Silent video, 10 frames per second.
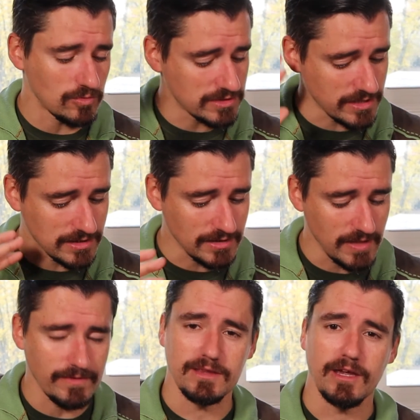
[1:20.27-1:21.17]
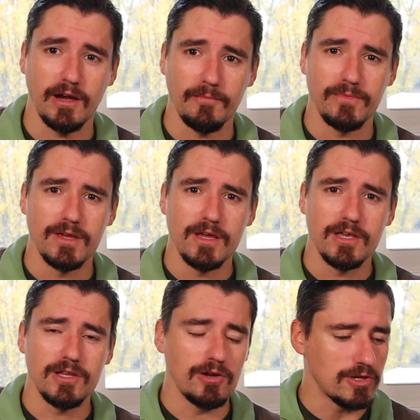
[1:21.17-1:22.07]
We'll just leave it there,
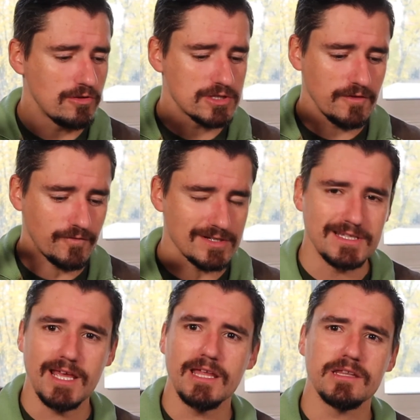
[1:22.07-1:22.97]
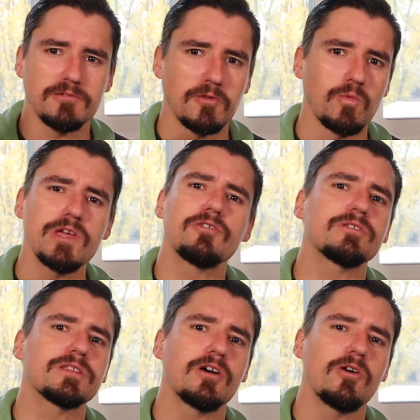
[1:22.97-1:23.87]
you know, usually for days or a week
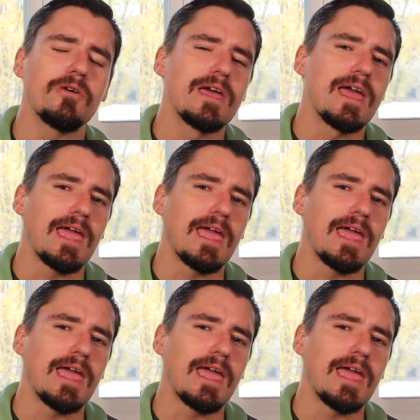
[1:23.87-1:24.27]
or so.